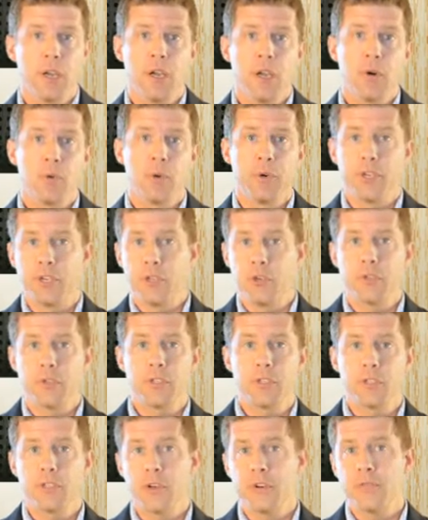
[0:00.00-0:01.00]
reduce
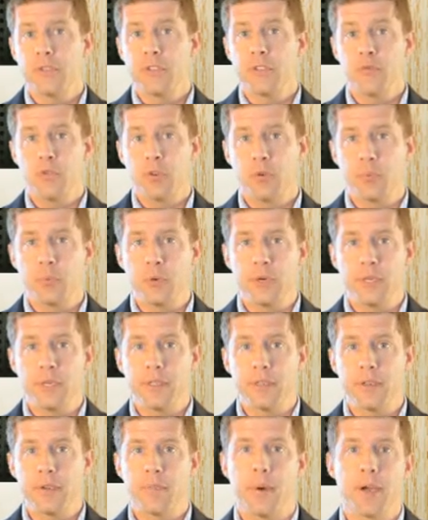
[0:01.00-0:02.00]
the surface
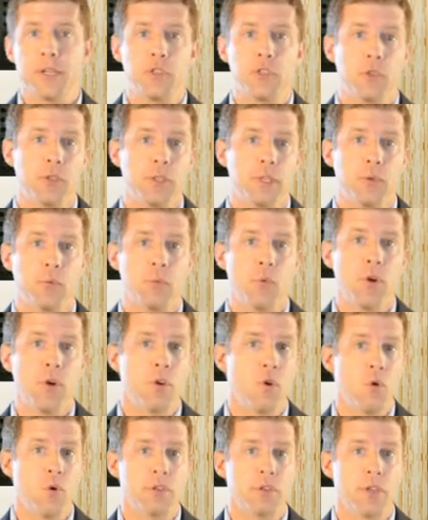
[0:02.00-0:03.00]
footprint by drilling one
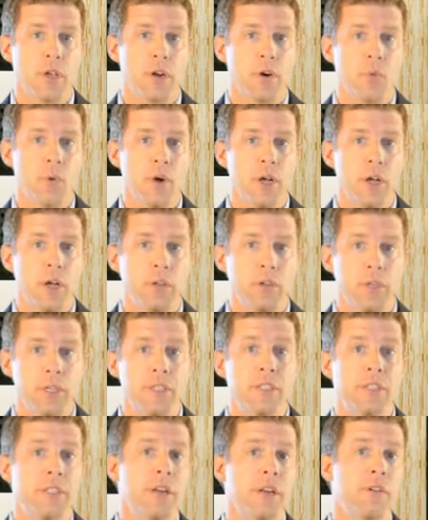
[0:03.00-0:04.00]
horizontal well
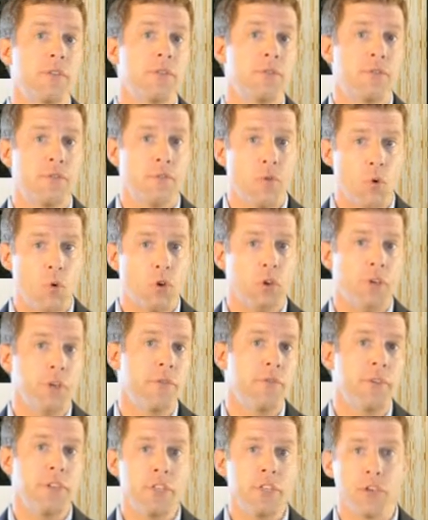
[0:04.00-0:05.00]
instead of 4
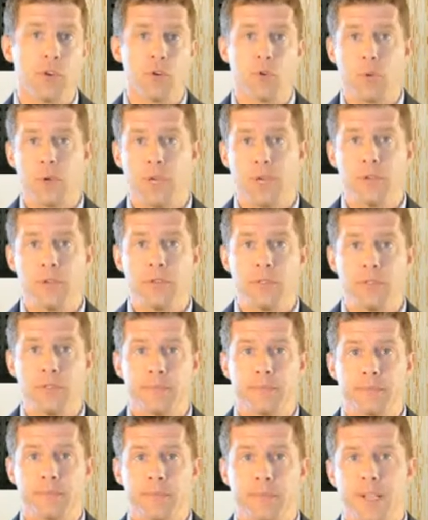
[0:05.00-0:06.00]
conventional
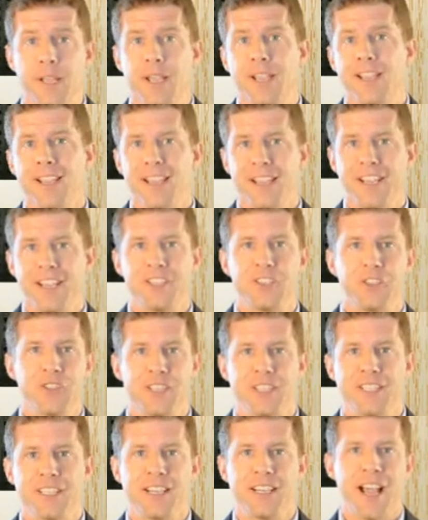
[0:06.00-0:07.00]
wells,
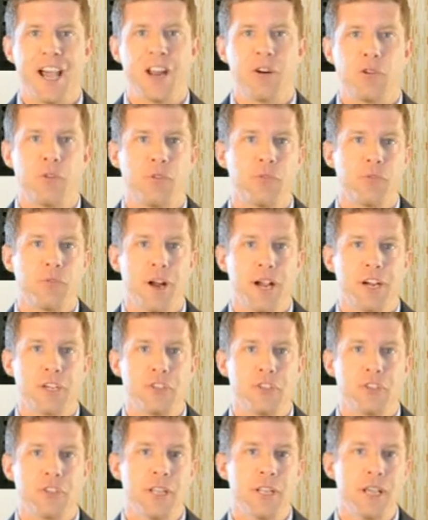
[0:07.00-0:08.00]
increase lateral
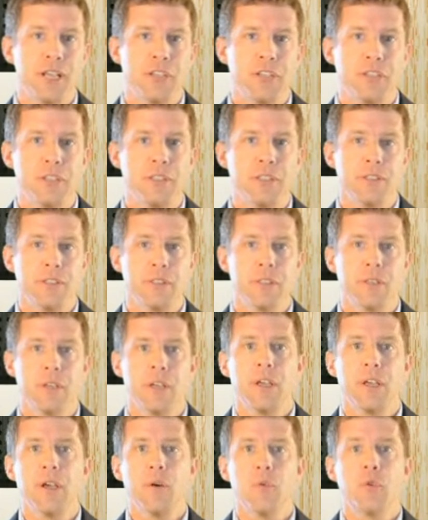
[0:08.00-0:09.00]
fracture stages,
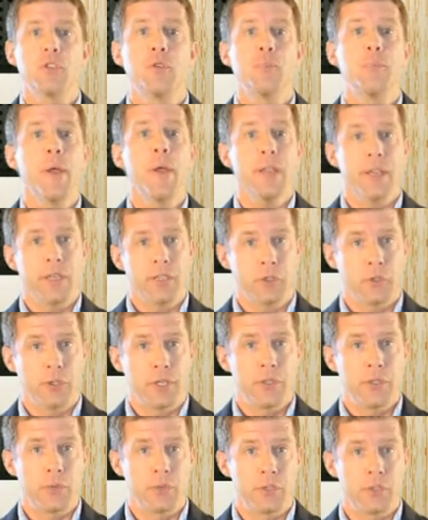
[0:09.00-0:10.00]
which may
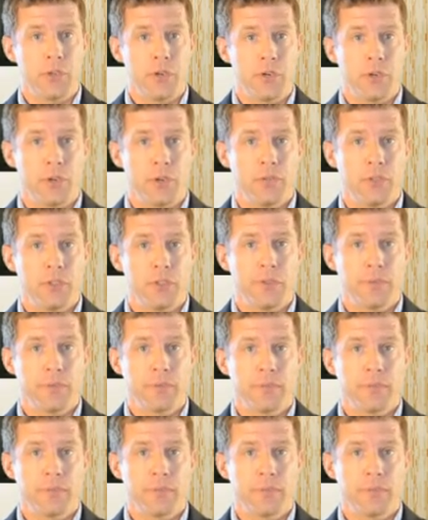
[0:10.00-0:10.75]
increase reserves,